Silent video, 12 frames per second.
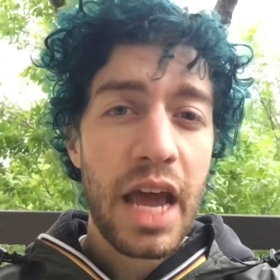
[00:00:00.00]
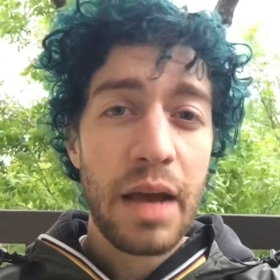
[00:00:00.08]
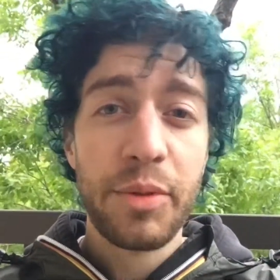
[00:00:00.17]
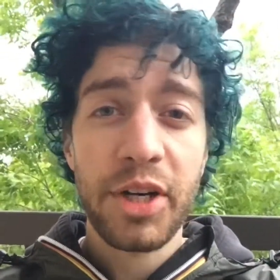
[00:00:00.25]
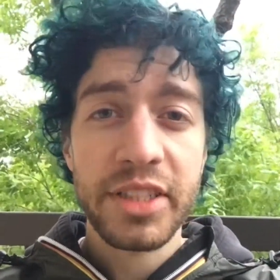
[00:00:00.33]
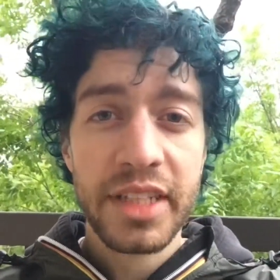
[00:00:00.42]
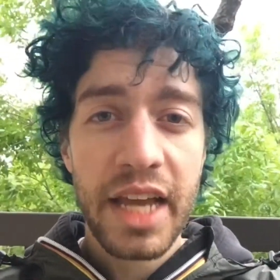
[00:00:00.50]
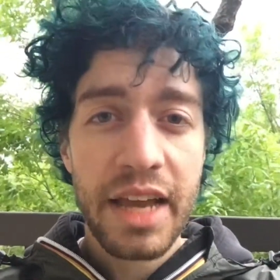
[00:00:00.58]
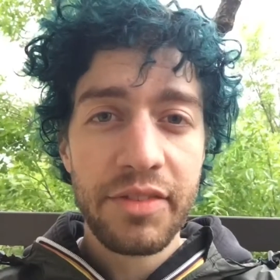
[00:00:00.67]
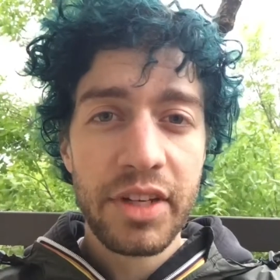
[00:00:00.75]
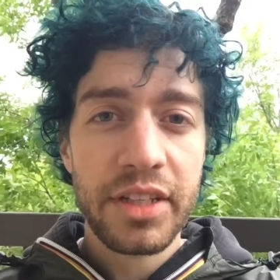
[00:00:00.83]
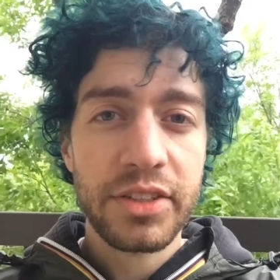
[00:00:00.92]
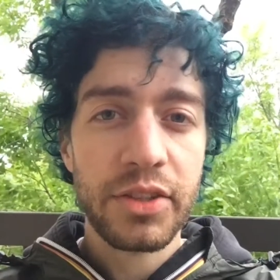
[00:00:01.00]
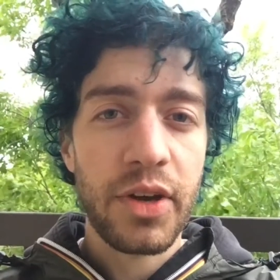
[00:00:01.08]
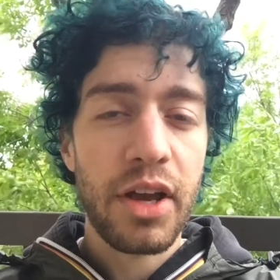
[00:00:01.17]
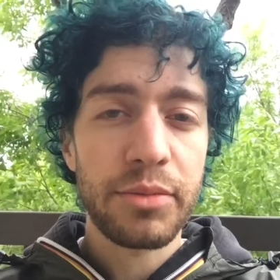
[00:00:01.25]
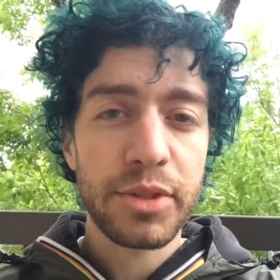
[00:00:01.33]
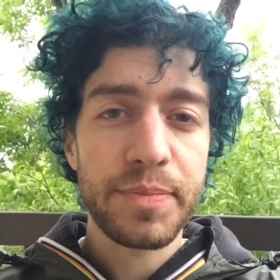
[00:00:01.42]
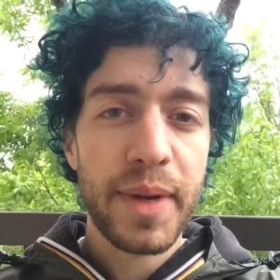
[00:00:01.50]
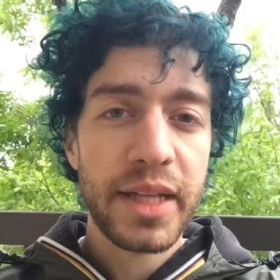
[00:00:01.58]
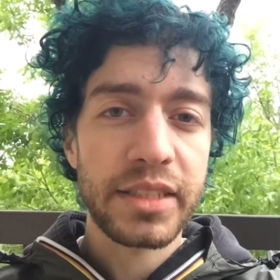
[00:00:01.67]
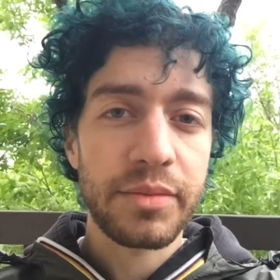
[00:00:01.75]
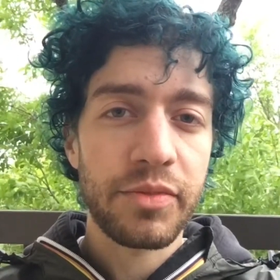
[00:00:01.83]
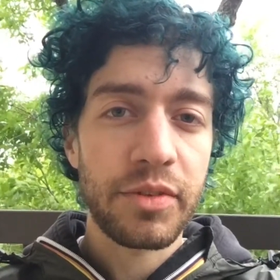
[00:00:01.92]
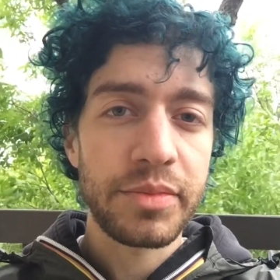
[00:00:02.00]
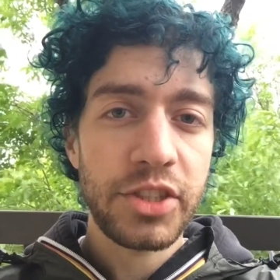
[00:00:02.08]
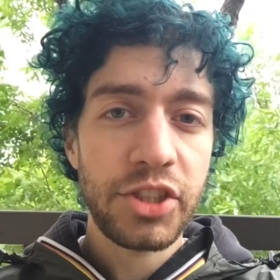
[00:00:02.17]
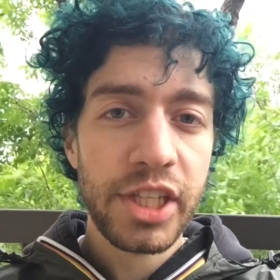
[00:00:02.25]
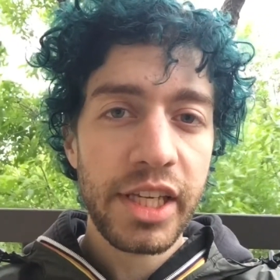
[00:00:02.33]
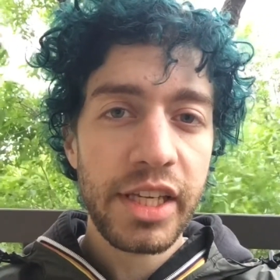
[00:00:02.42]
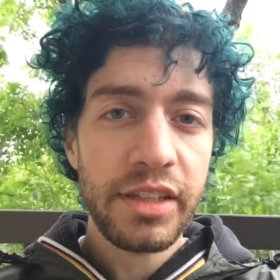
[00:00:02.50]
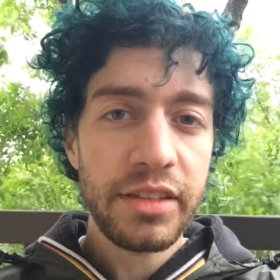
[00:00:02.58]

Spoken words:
Abra doesn't have any, so I almost bought some from DigiKey.